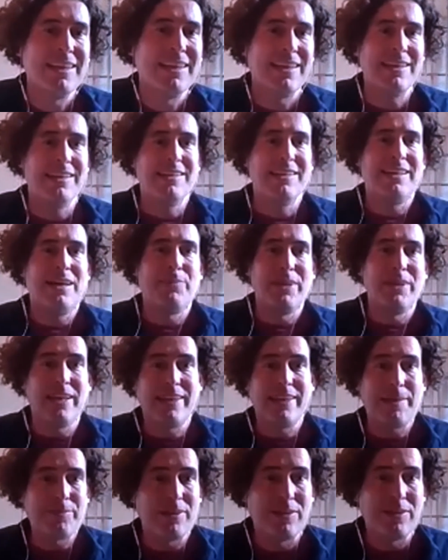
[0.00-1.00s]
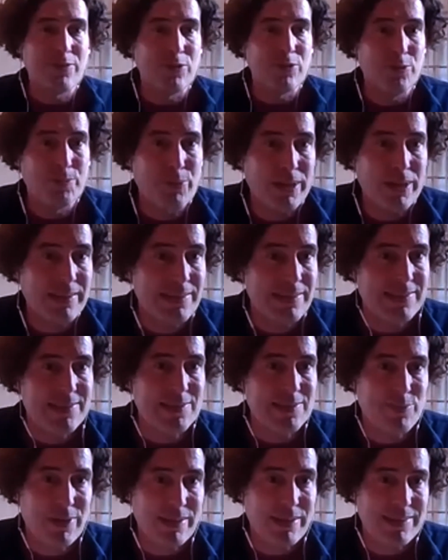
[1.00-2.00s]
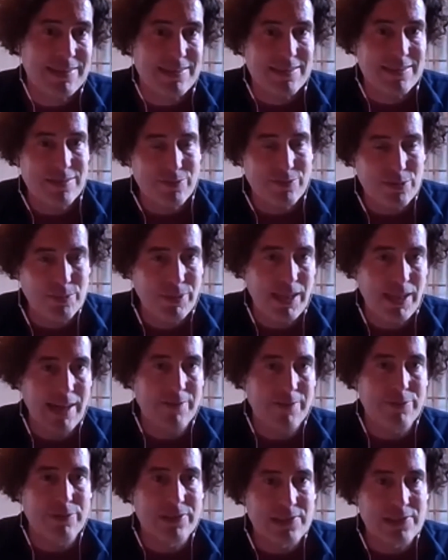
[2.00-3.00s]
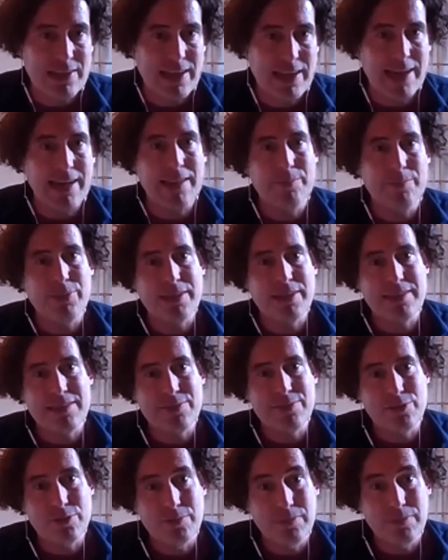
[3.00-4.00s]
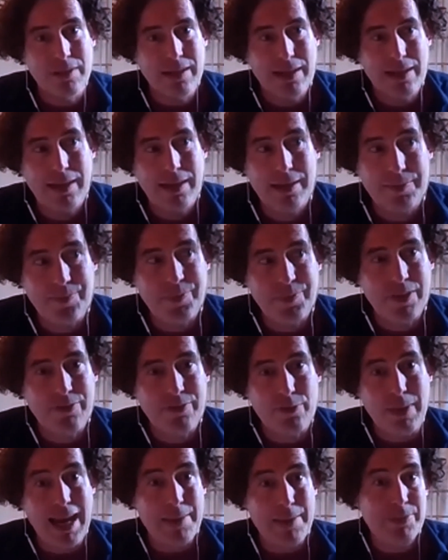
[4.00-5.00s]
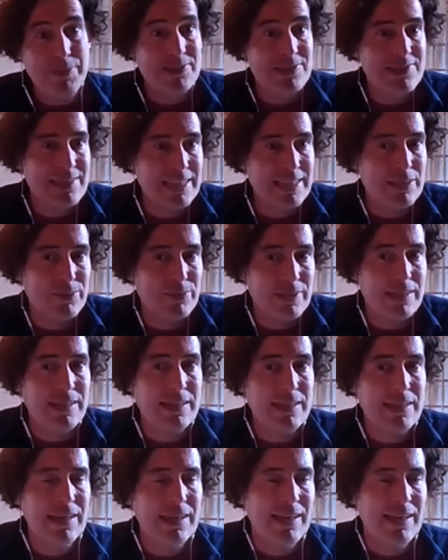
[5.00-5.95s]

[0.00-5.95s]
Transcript: and we adapted a few practices from behavioral design, practice from habits theory.